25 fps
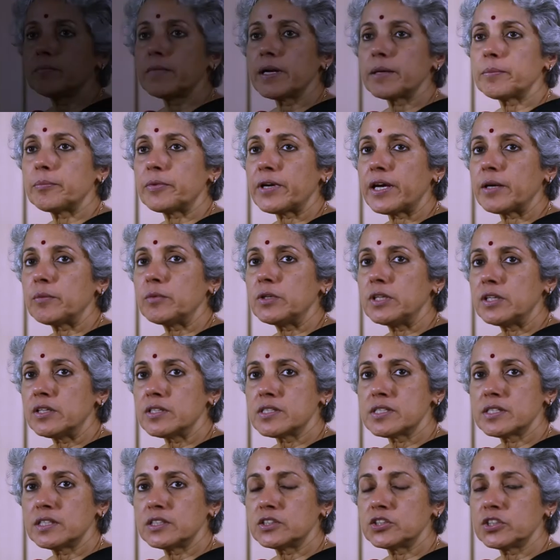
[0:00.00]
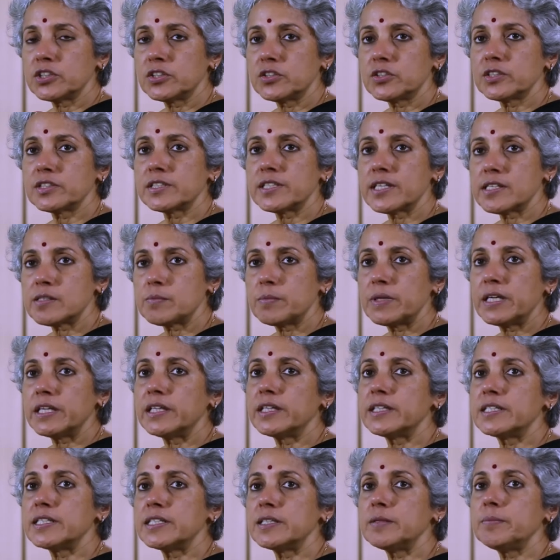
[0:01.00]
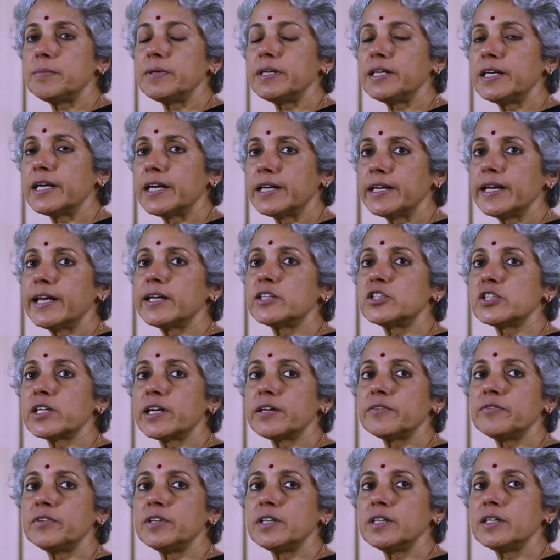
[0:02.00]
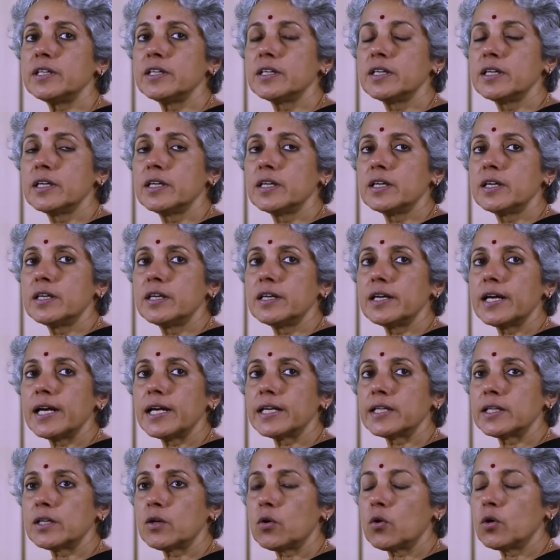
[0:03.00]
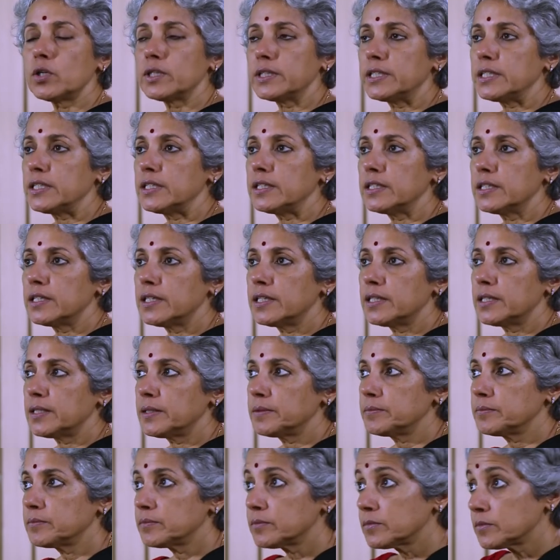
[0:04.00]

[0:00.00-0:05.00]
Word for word: My primary research interest has been in T B and H I V and all the uh,